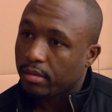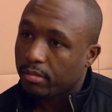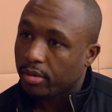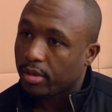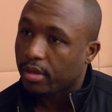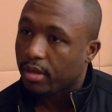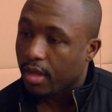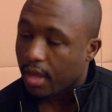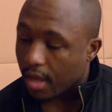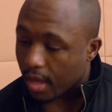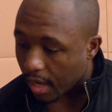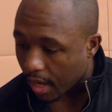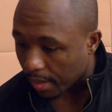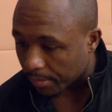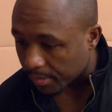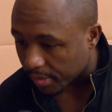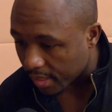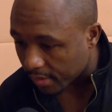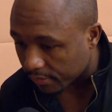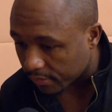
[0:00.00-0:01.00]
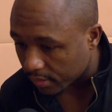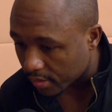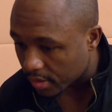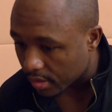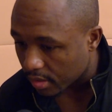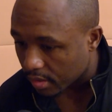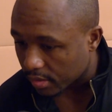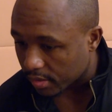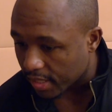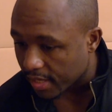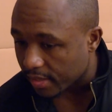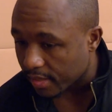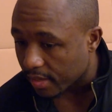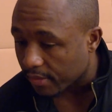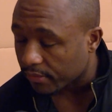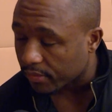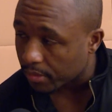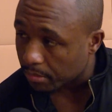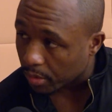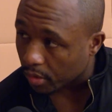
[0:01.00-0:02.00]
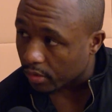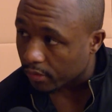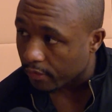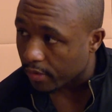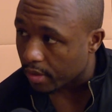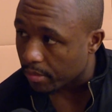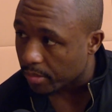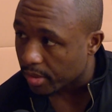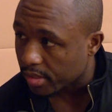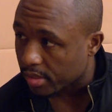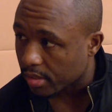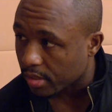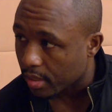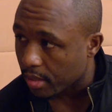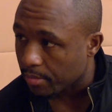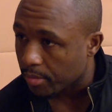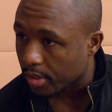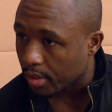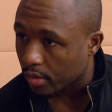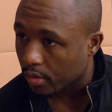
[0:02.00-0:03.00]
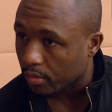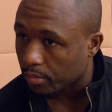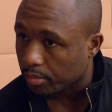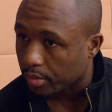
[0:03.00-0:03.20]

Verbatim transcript: but I'm definitely uh, that definitely motivated me to let me know,